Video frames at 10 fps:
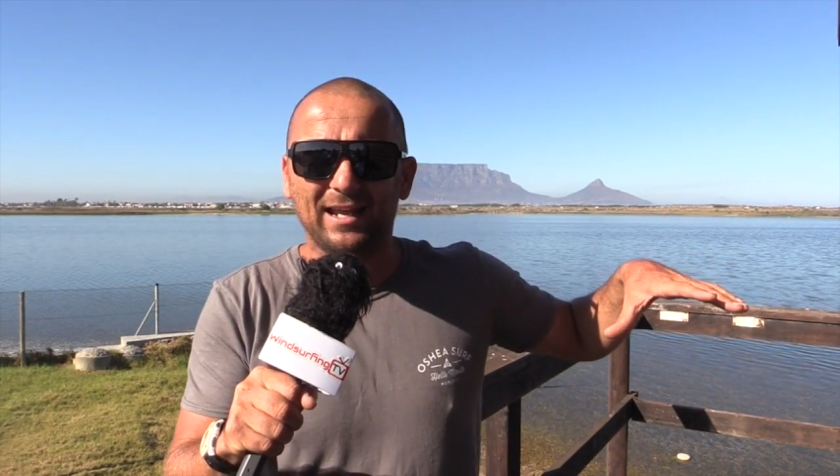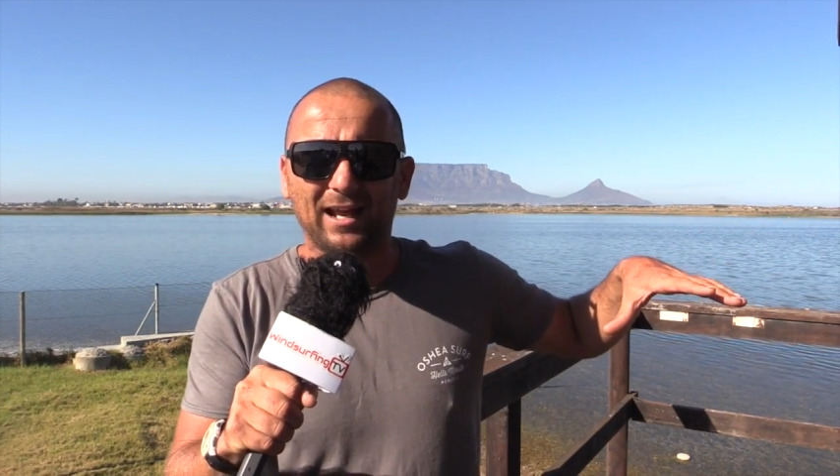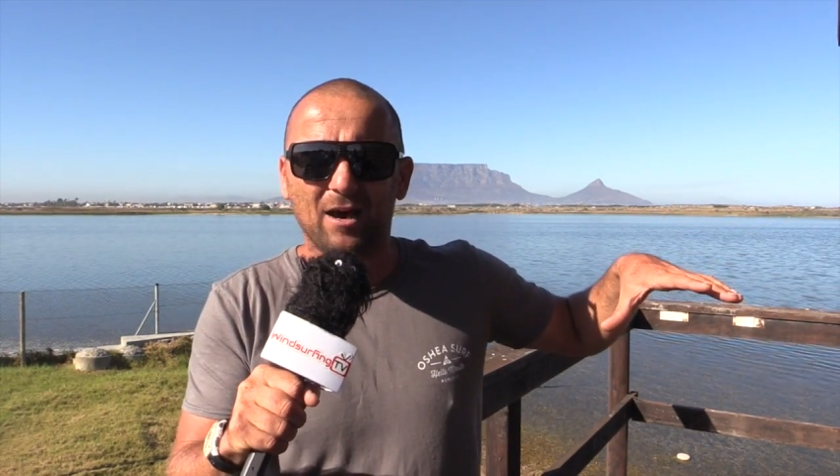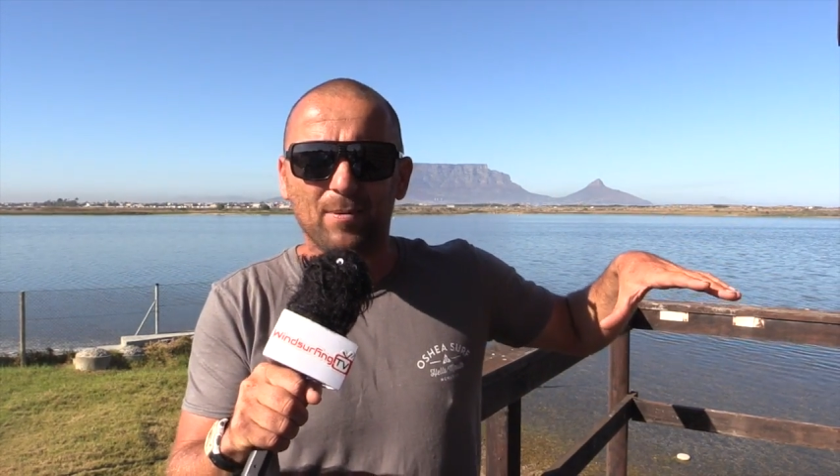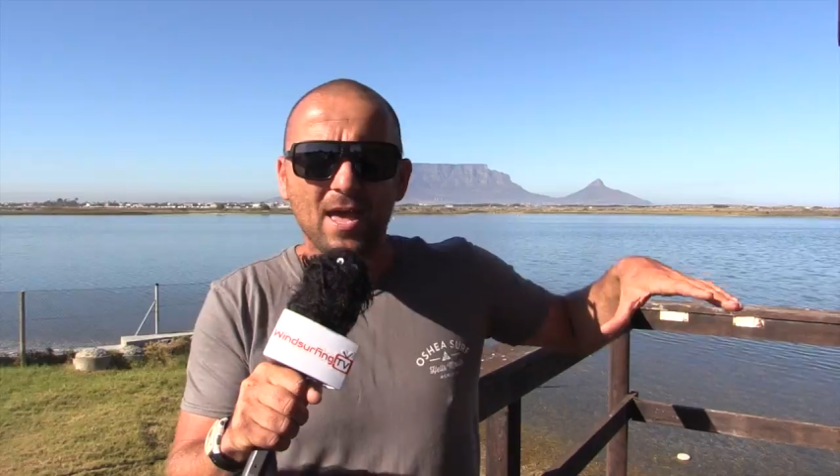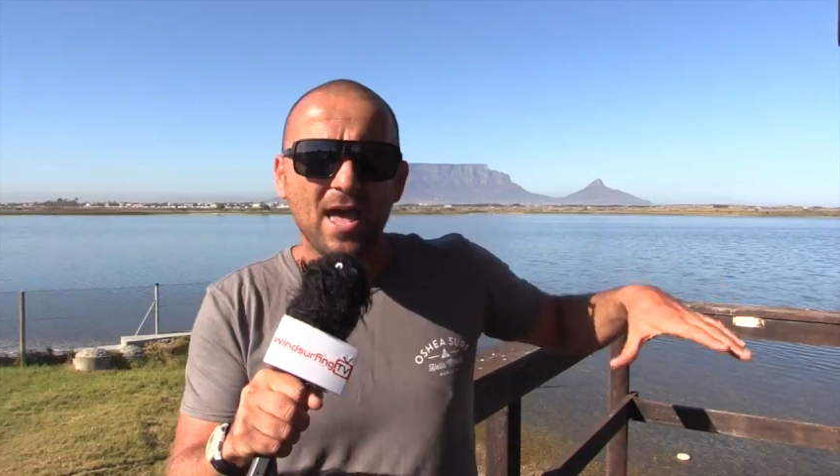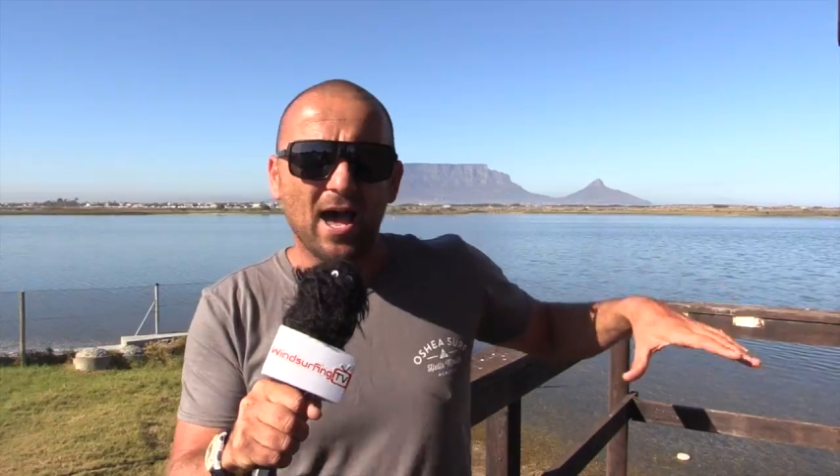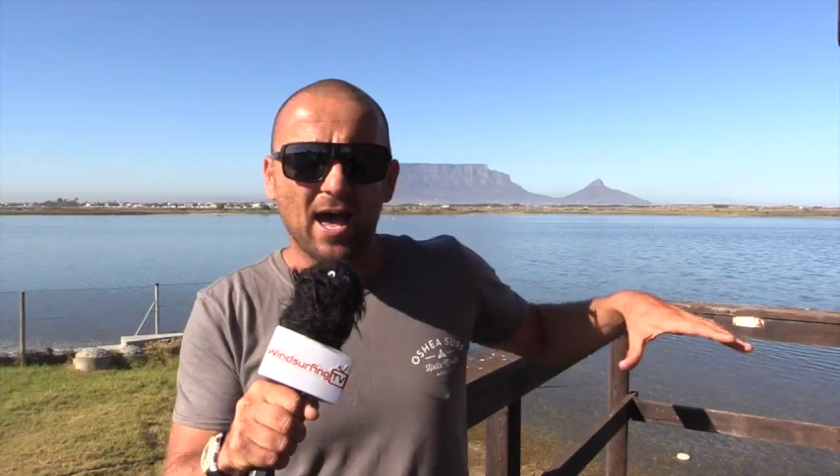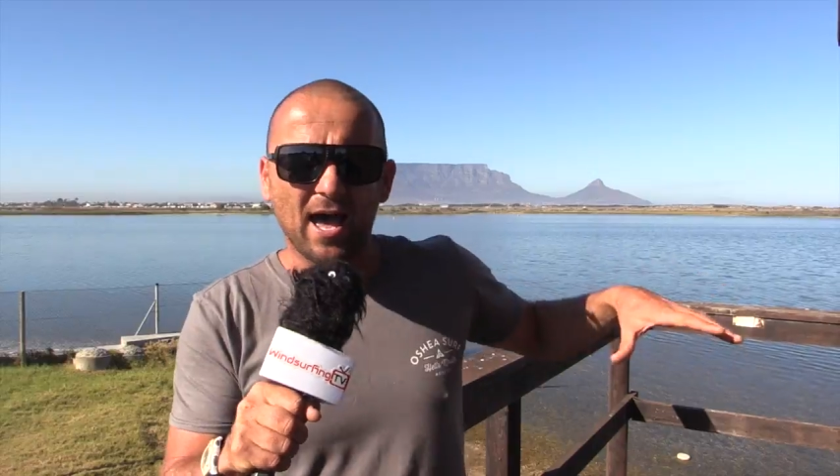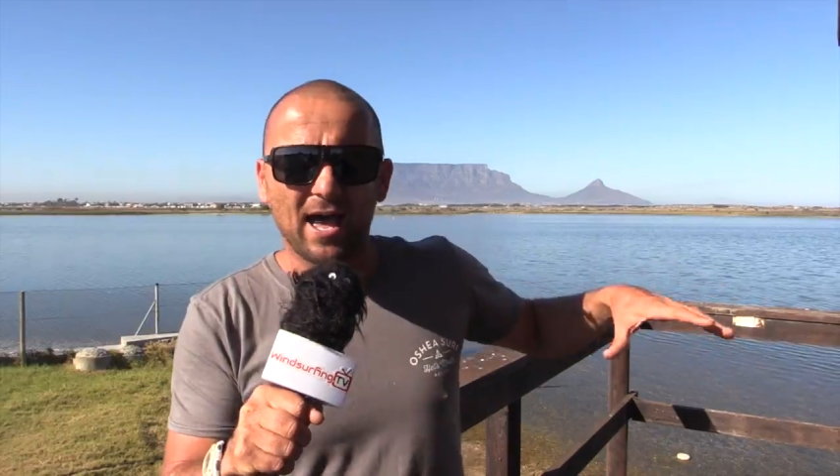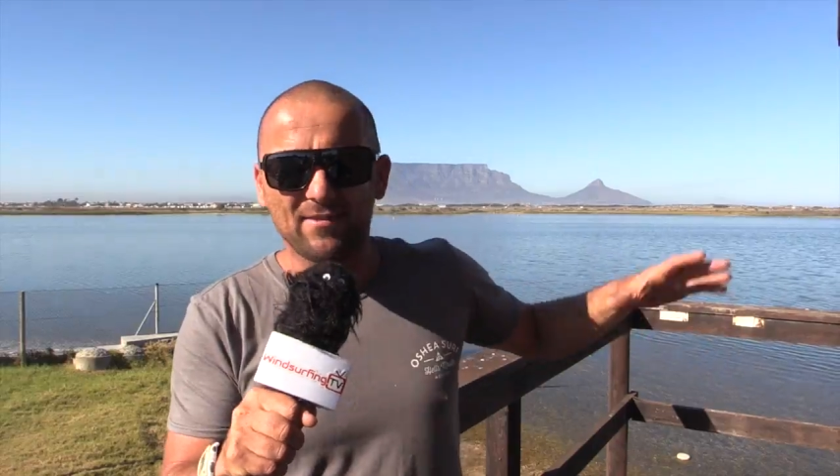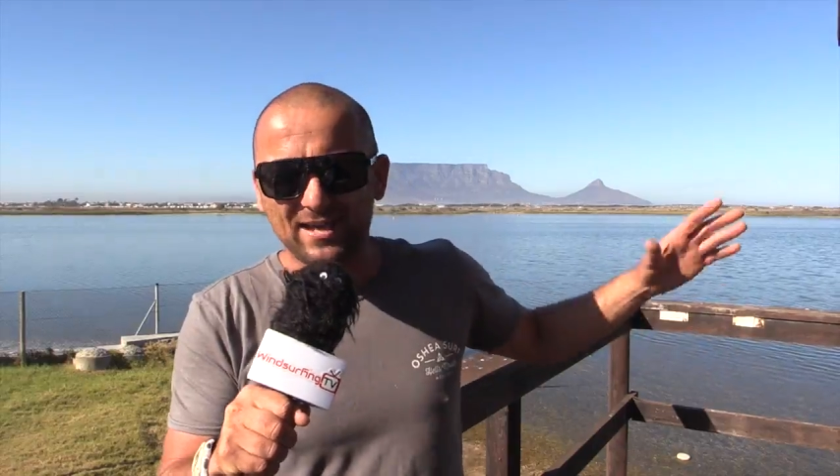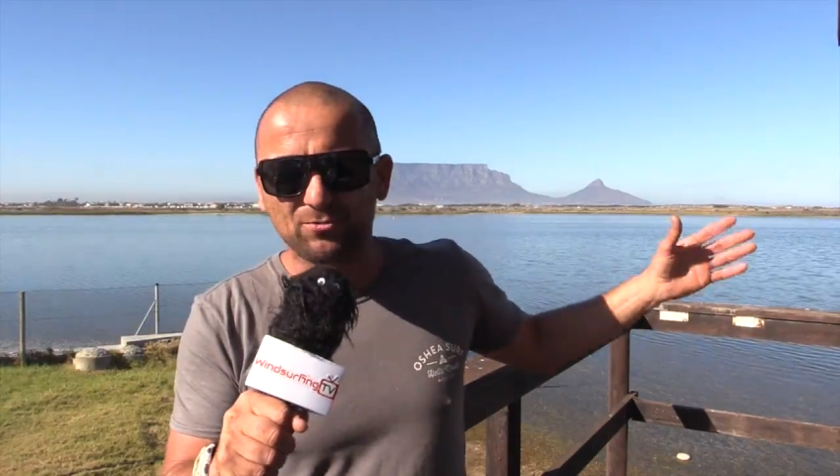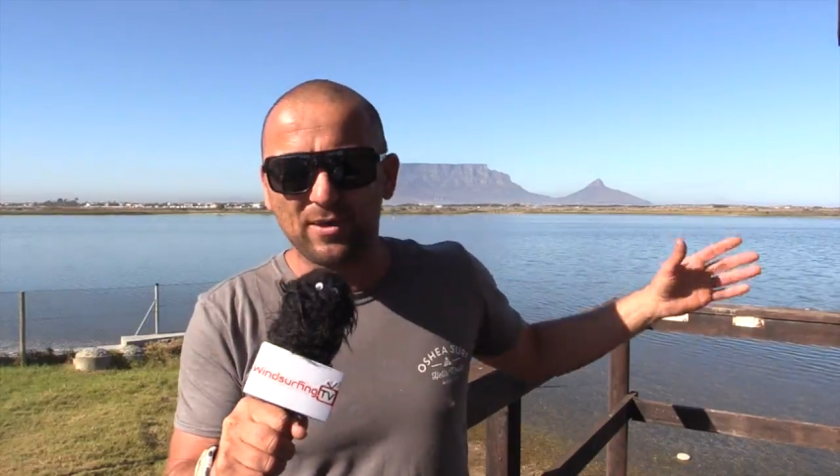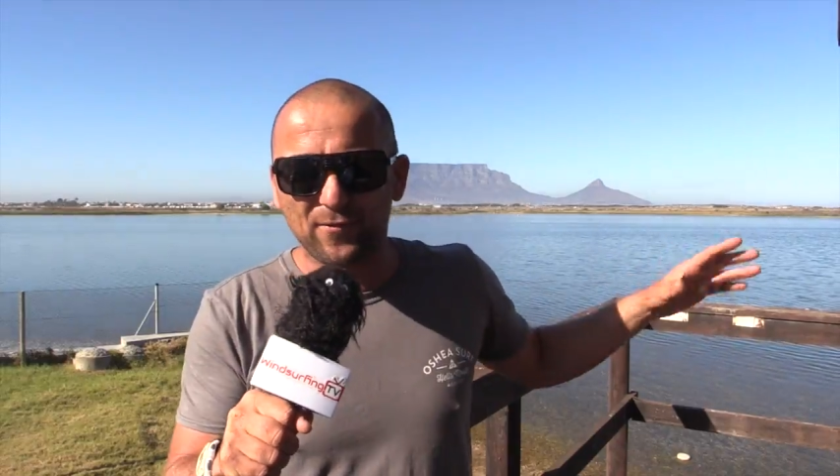Club. That's where the